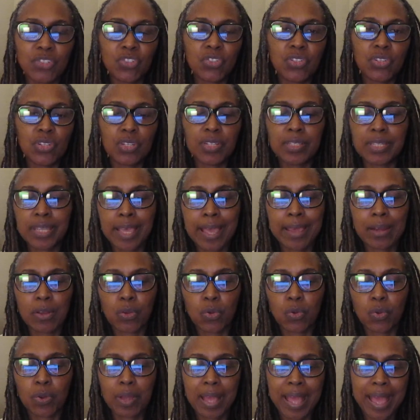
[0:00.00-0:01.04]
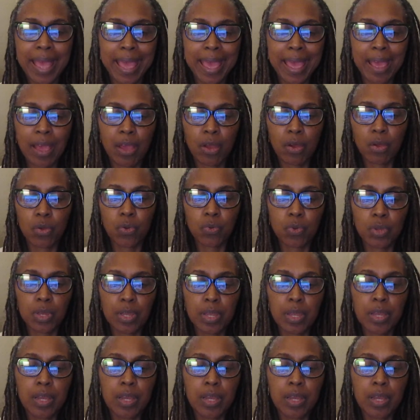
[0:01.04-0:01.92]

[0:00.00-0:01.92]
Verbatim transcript: you see the title, how